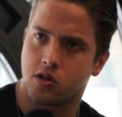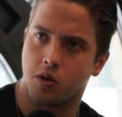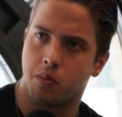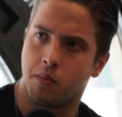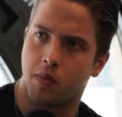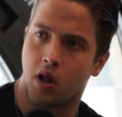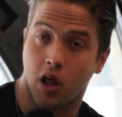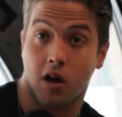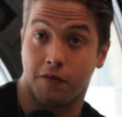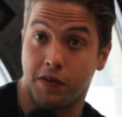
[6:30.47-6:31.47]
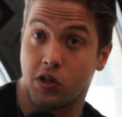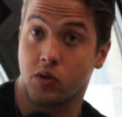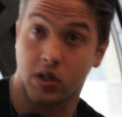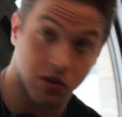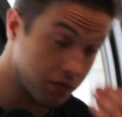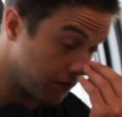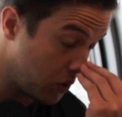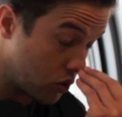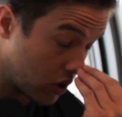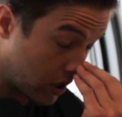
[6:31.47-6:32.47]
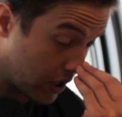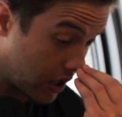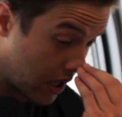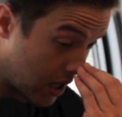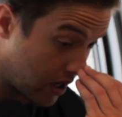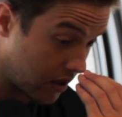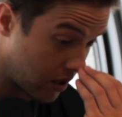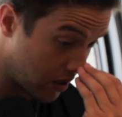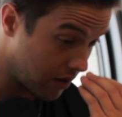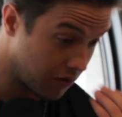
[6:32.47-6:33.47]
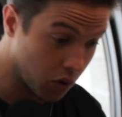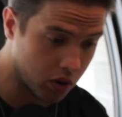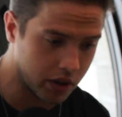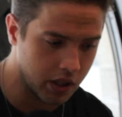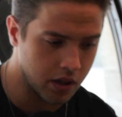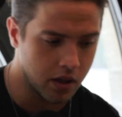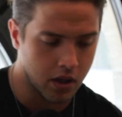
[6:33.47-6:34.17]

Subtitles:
a lot of featurings musically and vocally.